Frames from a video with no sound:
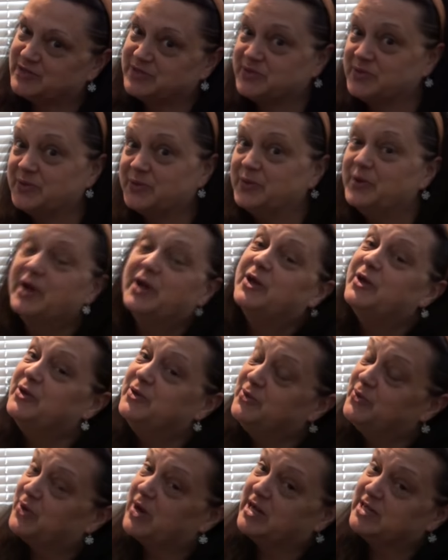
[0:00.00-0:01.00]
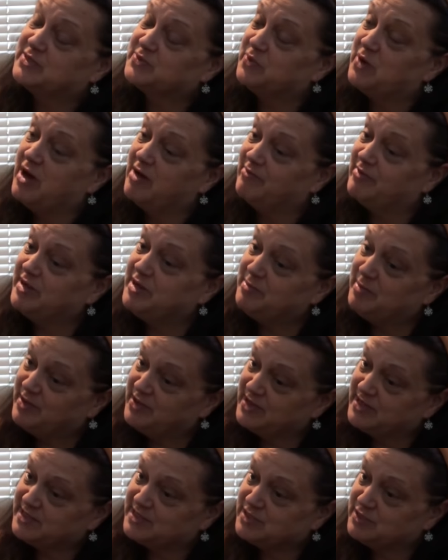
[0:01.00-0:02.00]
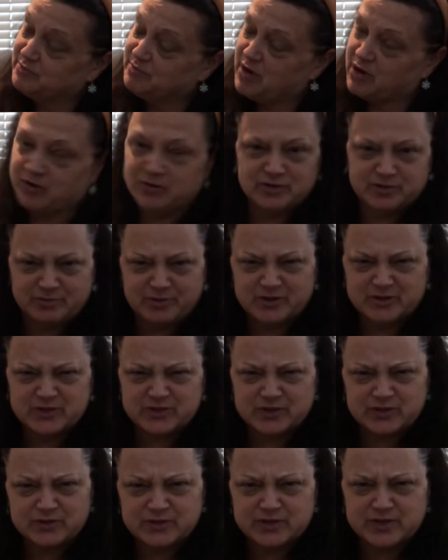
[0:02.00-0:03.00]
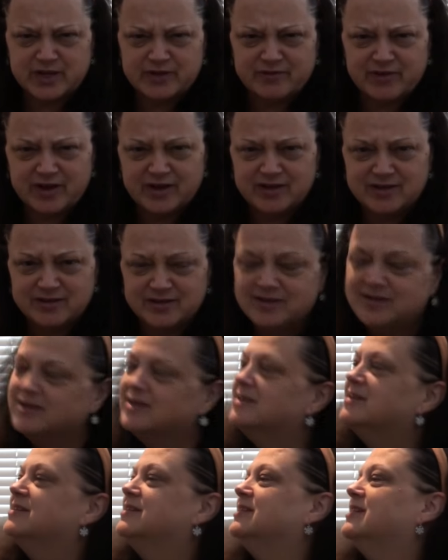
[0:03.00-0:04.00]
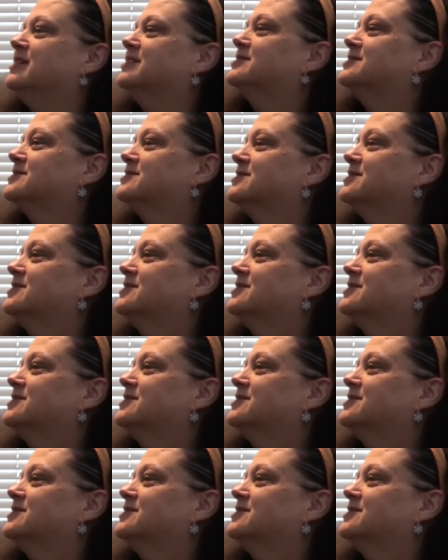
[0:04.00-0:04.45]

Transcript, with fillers: So you guys will have a nibbling tomorrow. Mm. Tomorrow's Thursday. Right? Yay! Yes.